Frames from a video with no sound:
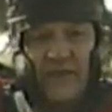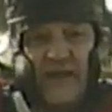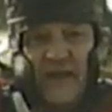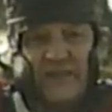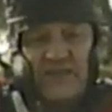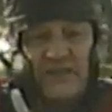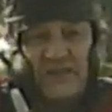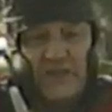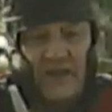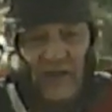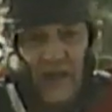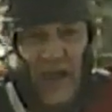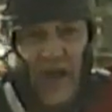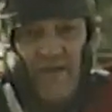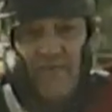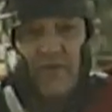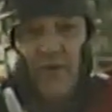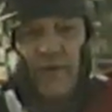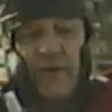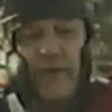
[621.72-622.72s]
That's the
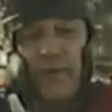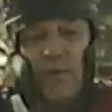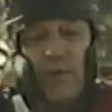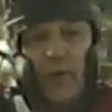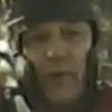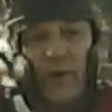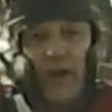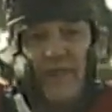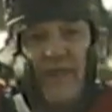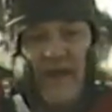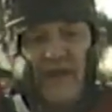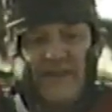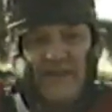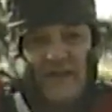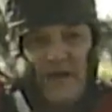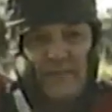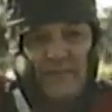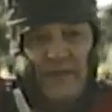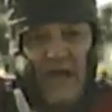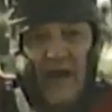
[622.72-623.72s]
cavalry will wear
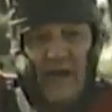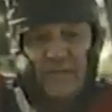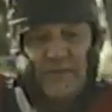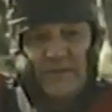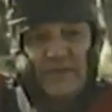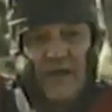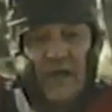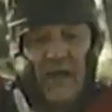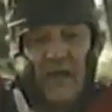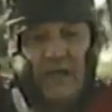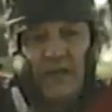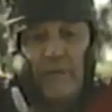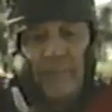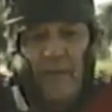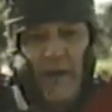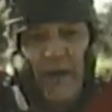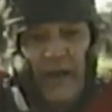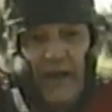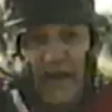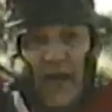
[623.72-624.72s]
that sometimes.
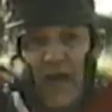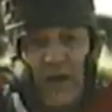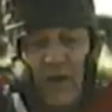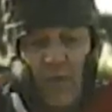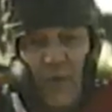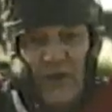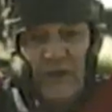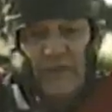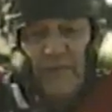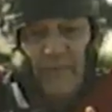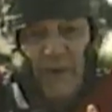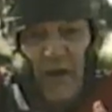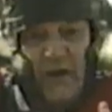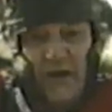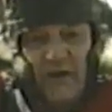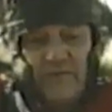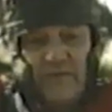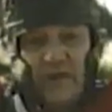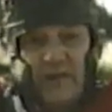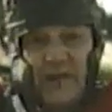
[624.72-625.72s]
Depending on what the
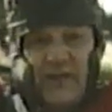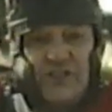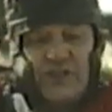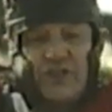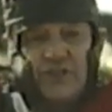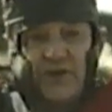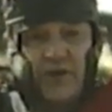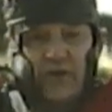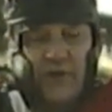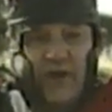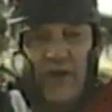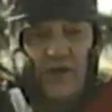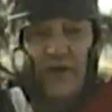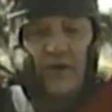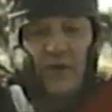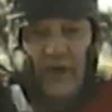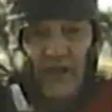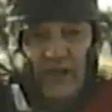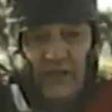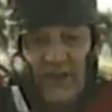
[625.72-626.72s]
part of the legion you're
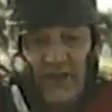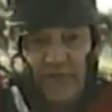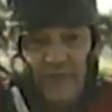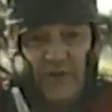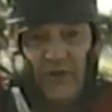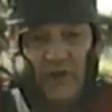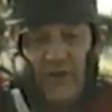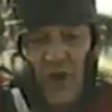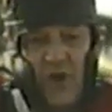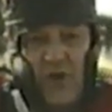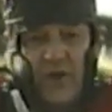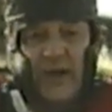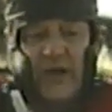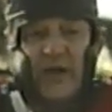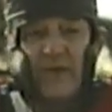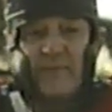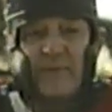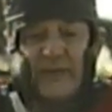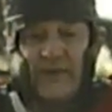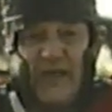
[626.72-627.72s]
in, you get a different
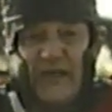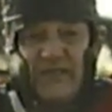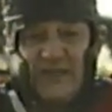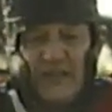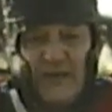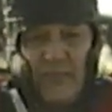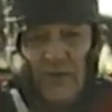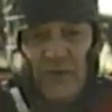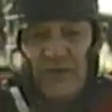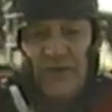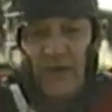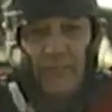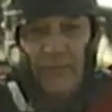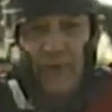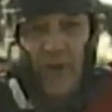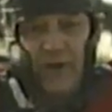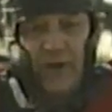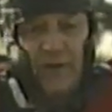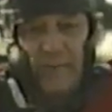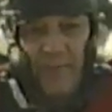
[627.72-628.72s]
lorica, but that's the most
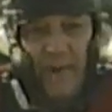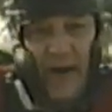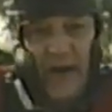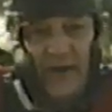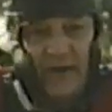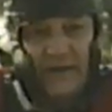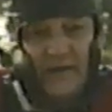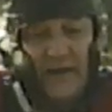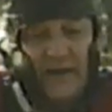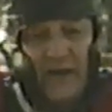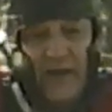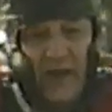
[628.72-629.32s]
important part.